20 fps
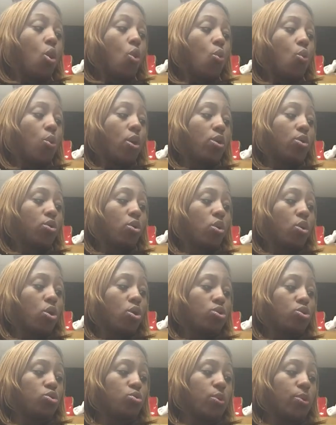"We'll
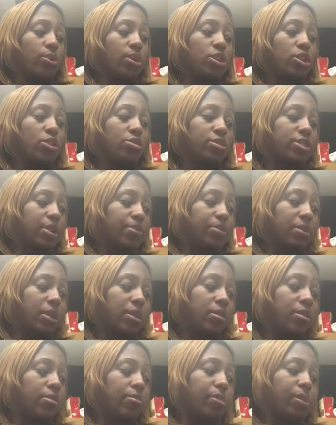call you when we know
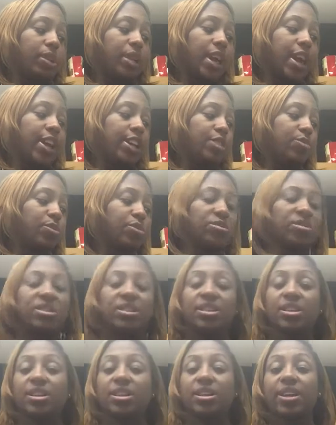something." But the experts
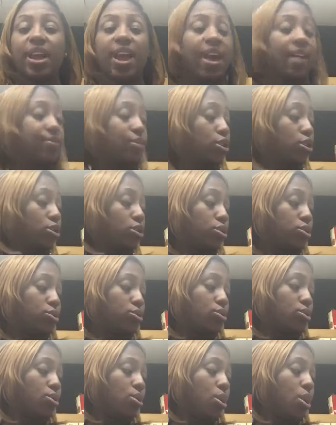didn't have a
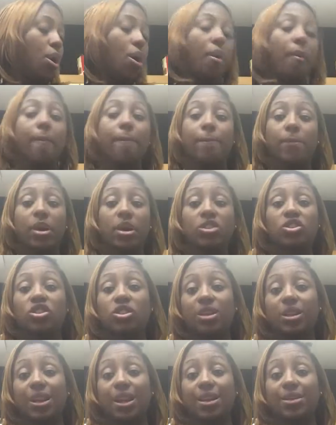clue, much
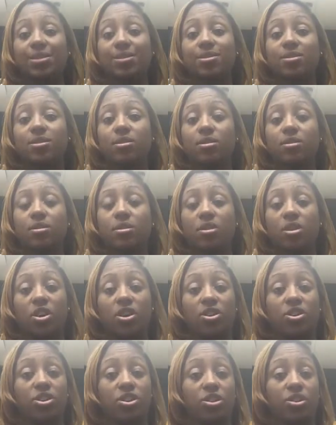less a
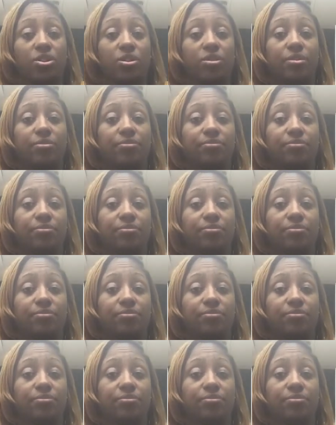cure.